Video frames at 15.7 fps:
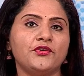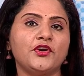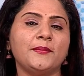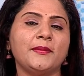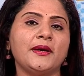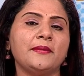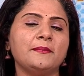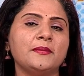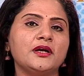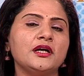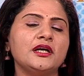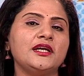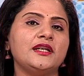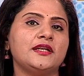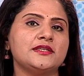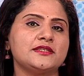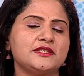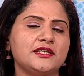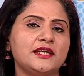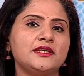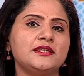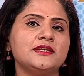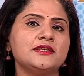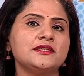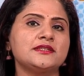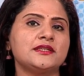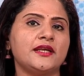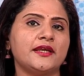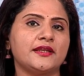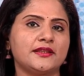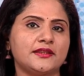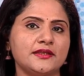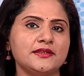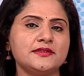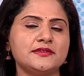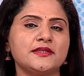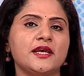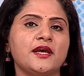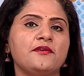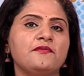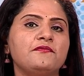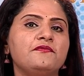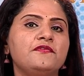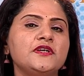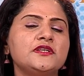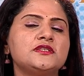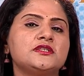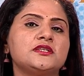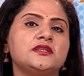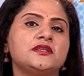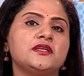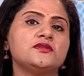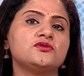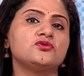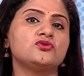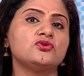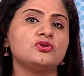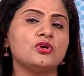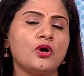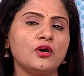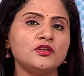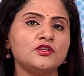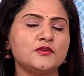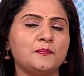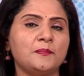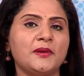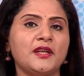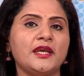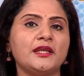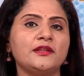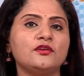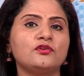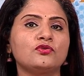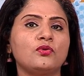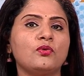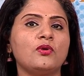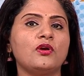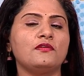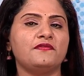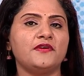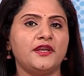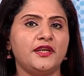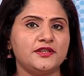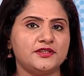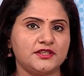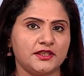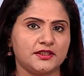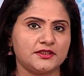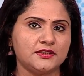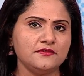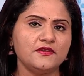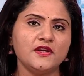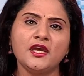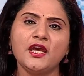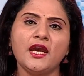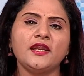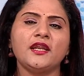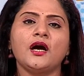Remember, in a sentence like this, which does not play the role of an adjective. And